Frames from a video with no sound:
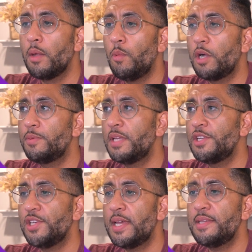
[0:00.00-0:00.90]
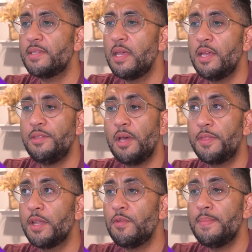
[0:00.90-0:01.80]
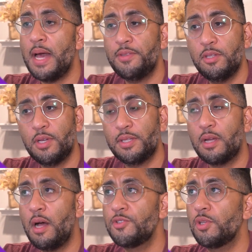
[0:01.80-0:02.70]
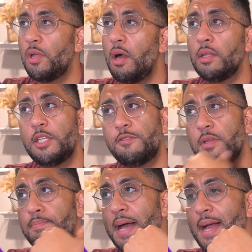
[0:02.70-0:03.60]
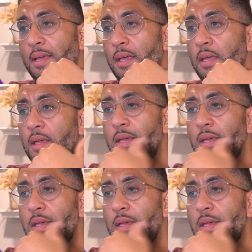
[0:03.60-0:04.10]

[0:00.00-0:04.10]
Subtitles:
Welcome to Next.js. Nothing remounted. Look at the console log. Let's flip back.